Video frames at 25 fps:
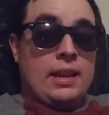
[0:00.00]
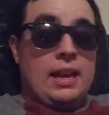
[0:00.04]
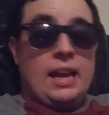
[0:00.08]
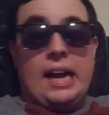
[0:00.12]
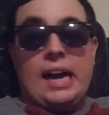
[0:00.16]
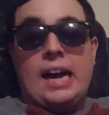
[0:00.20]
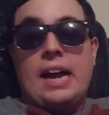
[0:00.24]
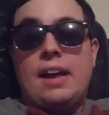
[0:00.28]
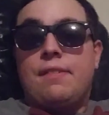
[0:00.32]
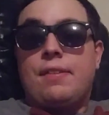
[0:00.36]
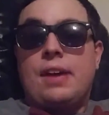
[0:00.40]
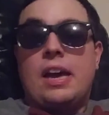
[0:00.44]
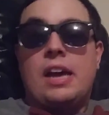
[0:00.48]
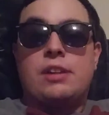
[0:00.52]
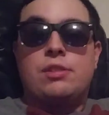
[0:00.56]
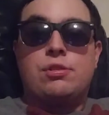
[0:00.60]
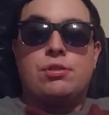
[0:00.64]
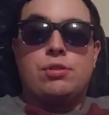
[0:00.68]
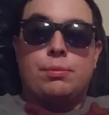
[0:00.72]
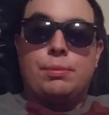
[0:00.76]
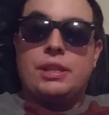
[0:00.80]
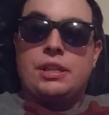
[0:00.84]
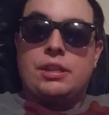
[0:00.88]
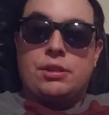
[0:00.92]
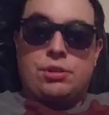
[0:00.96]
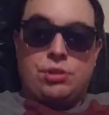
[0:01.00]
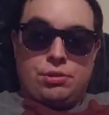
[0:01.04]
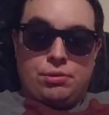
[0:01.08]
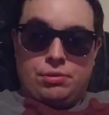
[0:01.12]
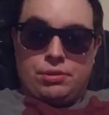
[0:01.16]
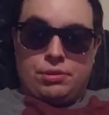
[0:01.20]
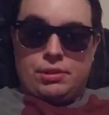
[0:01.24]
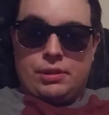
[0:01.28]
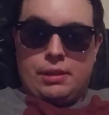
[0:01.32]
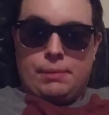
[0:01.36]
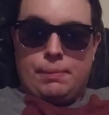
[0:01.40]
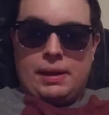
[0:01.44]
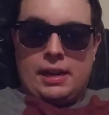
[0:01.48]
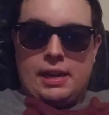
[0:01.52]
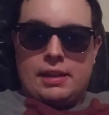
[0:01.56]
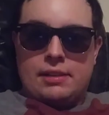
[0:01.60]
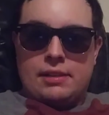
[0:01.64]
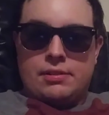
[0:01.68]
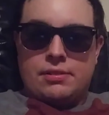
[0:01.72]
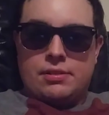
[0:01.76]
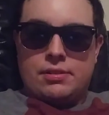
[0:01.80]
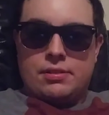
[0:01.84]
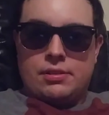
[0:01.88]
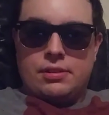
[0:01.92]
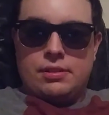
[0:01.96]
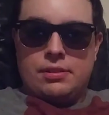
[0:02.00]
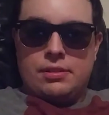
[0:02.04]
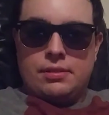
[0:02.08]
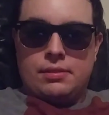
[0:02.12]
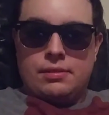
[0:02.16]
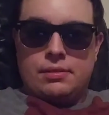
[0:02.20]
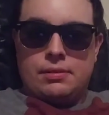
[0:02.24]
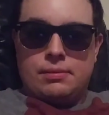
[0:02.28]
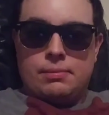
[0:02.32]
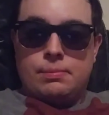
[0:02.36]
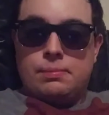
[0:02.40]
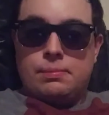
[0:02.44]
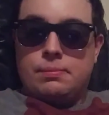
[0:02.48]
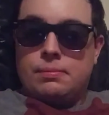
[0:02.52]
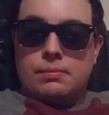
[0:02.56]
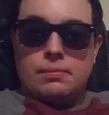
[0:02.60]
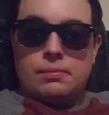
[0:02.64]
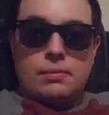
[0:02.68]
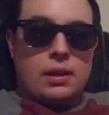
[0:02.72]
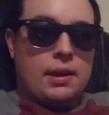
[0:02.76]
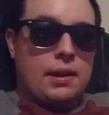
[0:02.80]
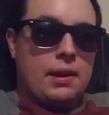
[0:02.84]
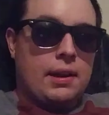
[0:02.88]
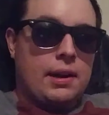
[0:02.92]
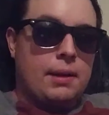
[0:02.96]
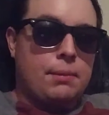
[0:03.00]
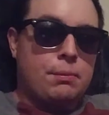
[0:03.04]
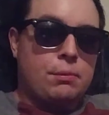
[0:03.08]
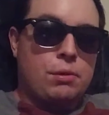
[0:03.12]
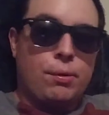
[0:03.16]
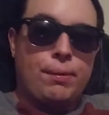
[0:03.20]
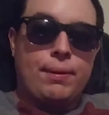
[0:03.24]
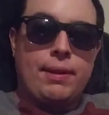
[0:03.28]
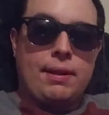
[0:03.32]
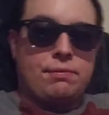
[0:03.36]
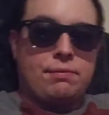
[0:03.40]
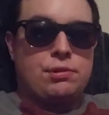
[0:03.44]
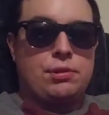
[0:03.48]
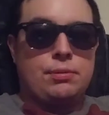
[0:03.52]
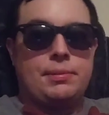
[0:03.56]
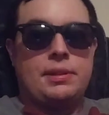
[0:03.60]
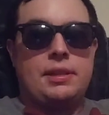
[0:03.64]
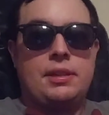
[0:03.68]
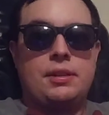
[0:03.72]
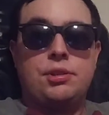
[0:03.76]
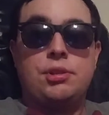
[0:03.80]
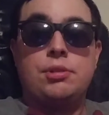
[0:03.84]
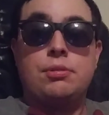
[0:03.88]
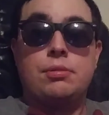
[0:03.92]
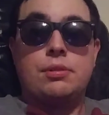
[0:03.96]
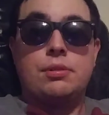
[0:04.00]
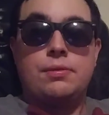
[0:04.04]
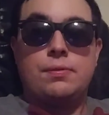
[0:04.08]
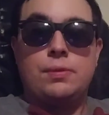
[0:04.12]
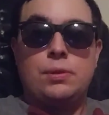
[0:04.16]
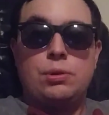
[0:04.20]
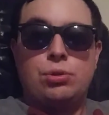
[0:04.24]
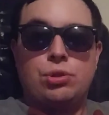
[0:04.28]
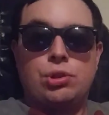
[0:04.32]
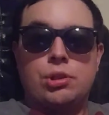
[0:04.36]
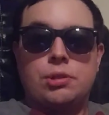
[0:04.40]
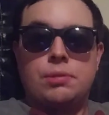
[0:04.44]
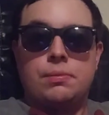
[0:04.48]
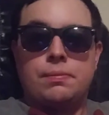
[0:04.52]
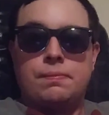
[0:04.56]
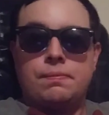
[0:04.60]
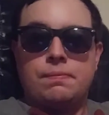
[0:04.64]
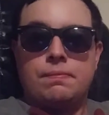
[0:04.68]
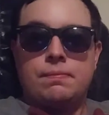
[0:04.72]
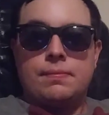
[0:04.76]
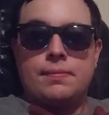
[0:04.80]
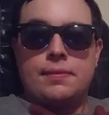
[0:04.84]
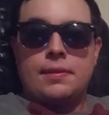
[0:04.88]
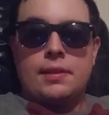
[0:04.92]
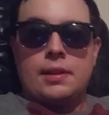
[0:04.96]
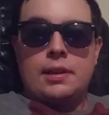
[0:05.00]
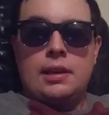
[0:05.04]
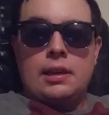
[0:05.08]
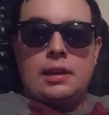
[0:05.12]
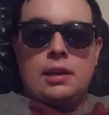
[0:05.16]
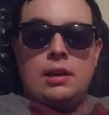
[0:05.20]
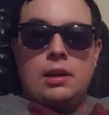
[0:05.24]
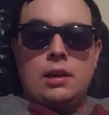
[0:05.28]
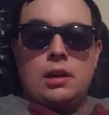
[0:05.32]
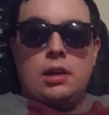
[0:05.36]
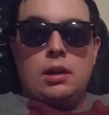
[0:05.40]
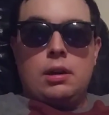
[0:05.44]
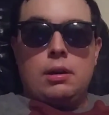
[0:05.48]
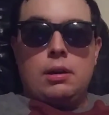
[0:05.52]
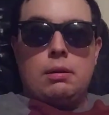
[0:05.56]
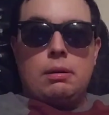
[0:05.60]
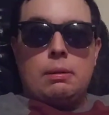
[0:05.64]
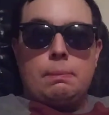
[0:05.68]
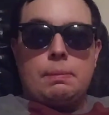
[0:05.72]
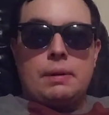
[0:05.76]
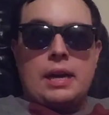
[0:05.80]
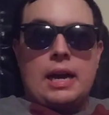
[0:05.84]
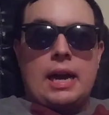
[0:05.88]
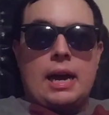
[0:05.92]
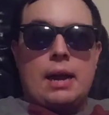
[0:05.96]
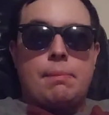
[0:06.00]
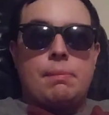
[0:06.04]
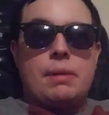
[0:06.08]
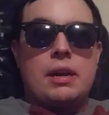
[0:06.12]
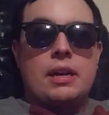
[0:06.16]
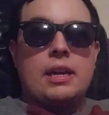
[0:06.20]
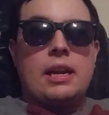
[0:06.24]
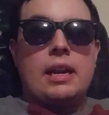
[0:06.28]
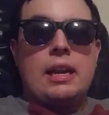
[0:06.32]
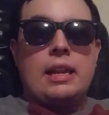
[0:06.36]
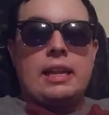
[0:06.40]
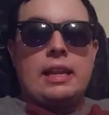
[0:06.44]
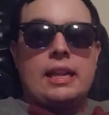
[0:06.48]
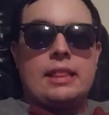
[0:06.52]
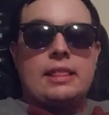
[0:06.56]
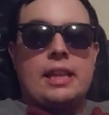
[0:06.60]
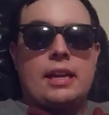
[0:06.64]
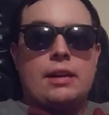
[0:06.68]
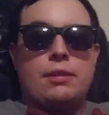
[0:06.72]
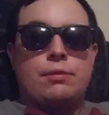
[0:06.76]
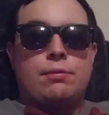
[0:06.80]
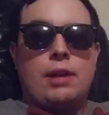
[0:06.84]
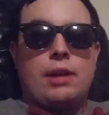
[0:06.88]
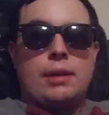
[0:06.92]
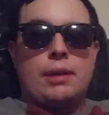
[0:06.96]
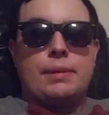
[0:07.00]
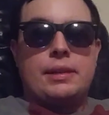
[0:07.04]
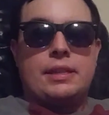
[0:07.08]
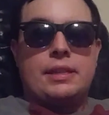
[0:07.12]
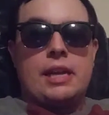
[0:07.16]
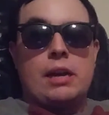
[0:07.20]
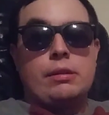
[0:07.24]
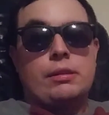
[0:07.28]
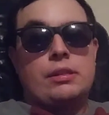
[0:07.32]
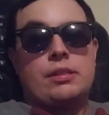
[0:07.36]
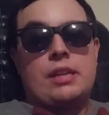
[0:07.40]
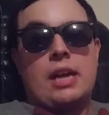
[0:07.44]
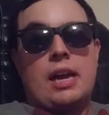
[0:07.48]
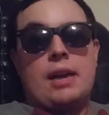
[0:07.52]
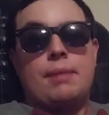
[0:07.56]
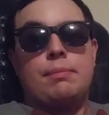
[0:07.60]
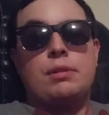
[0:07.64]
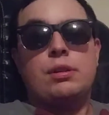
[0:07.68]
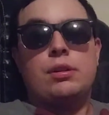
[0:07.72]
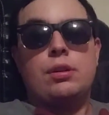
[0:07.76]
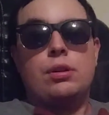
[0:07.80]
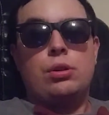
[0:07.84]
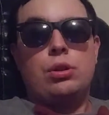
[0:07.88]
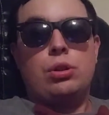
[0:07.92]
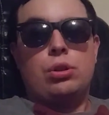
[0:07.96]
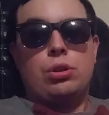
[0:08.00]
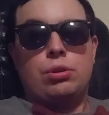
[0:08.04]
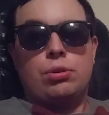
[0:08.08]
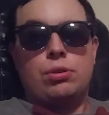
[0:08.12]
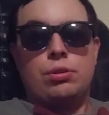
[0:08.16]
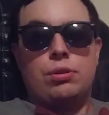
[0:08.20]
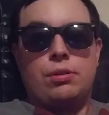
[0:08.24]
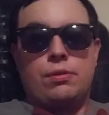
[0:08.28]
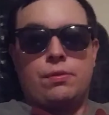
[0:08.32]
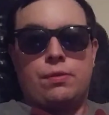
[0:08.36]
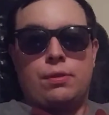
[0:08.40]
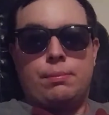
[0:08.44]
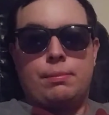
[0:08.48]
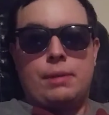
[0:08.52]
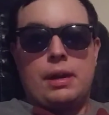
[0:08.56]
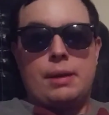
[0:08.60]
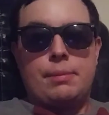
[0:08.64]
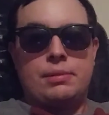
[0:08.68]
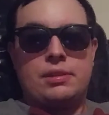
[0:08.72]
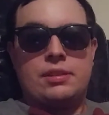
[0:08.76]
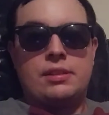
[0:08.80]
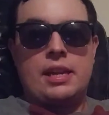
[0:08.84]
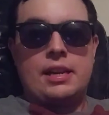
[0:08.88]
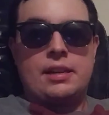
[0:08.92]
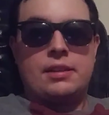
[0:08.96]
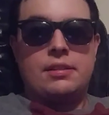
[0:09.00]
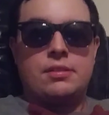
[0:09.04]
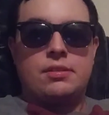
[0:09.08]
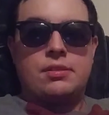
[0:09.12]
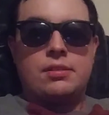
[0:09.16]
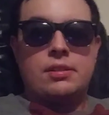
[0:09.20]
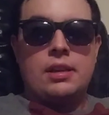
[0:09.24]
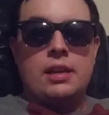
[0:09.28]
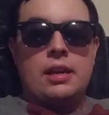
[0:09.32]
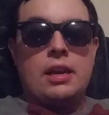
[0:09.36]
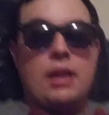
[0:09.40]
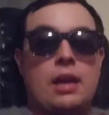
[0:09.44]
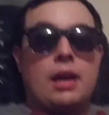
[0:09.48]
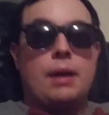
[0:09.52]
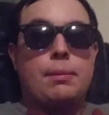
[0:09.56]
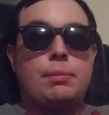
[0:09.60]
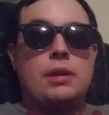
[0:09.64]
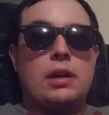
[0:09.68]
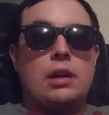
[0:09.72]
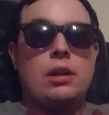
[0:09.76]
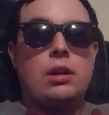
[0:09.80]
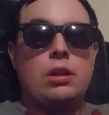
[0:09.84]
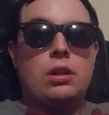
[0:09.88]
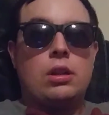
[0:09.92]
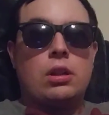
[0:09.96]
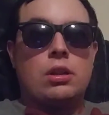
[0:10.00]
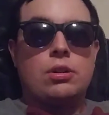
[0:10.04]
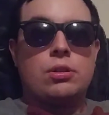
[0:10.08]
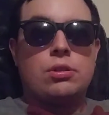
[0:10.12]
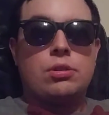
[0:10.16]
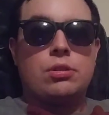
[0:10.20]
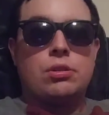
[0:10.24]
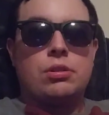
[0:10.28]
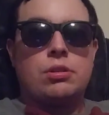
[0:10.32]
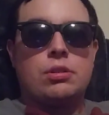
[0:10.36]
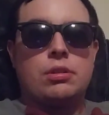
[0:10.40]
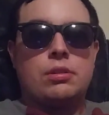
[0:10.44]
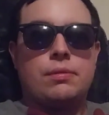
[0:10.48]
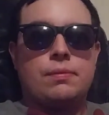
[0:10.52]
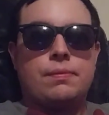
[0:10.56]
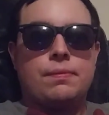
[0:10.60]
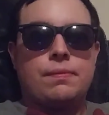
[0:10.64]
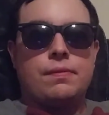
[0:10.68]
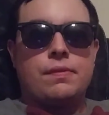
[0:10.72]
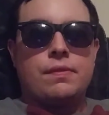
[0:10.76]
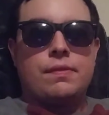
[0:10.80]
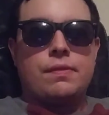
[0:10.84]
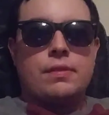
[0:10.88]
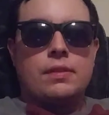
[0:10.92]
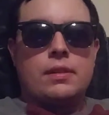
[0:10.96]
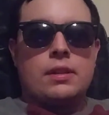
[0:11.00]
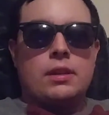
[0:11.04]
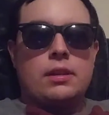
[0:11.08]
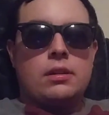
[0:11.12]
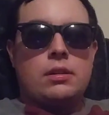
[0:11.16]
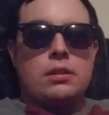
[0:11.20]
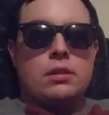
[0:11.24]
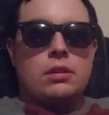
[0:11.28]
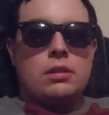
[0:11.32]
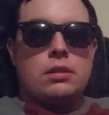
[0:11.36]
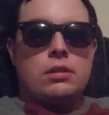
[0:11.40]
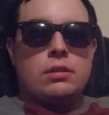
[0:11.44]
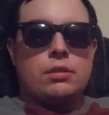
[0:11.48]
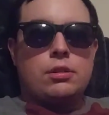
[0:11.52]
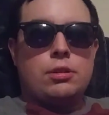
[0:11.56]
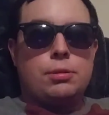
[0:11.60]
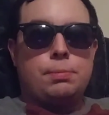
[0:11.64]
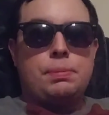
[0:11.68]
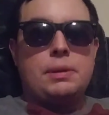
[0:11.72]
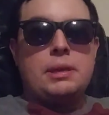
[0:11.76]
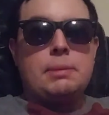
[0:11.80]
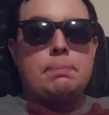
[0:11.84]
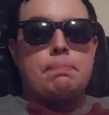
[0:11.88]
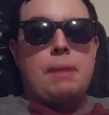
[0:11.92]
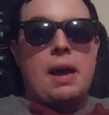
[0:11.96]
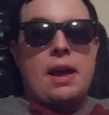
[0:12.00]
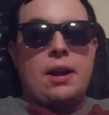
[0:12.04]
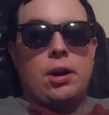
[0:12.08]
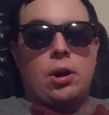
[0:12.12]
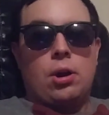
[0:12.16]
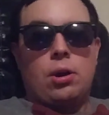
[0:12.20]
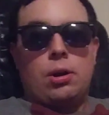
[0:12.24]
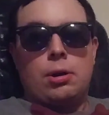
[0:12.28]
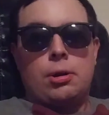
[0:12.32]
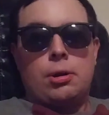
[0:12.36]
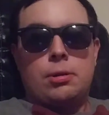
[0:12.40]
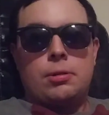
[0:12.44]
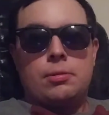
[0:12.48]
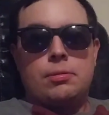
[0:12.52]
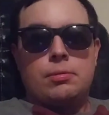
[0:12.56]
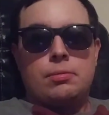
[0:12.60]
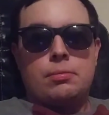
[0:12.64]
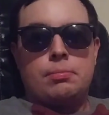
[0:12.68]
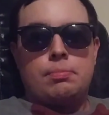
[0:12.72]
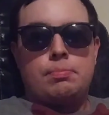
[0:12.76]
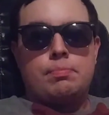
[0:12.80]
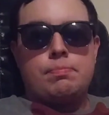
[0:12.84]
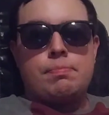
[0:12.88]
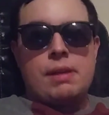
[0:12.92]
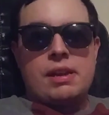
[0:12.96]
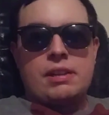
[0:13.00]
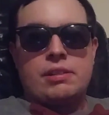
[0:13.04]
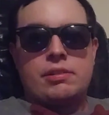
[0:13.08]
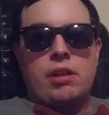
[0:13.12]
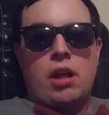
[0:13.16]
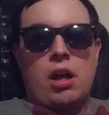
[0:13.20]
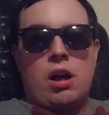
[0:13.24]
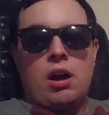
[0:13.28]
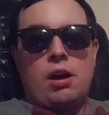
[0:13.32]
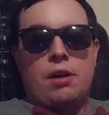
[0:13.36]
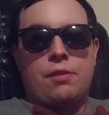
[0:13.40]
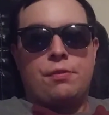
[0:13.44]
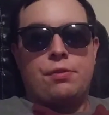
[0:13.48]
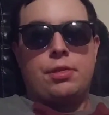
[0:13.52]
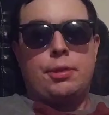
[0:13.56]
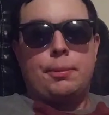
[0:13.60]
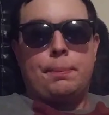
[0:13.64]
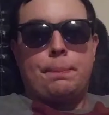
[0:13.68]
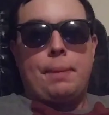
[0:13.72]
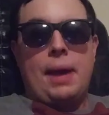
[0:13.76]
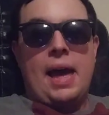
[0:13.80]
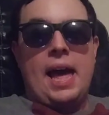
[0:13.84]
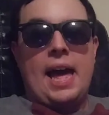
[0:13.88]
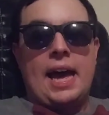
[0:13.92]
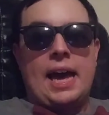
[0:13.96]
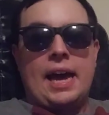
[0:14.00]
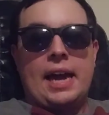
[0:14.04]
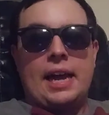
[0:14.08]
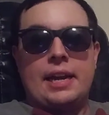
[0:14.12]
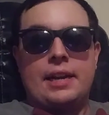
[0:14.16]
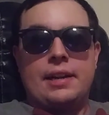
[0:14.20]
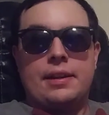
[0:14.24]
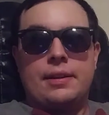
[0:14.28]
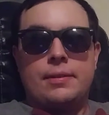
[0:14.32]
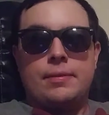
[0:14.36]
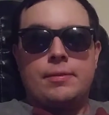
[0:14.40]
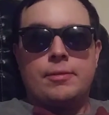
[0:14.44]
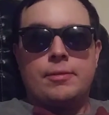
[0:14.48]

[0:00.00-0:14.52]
I've had so many issues in the past, and I'm going to have so many issues in the future. But I'm not going to let that drag me down, because I'm going to learn from my mistakes. I'm going to learn to be better based off the bad.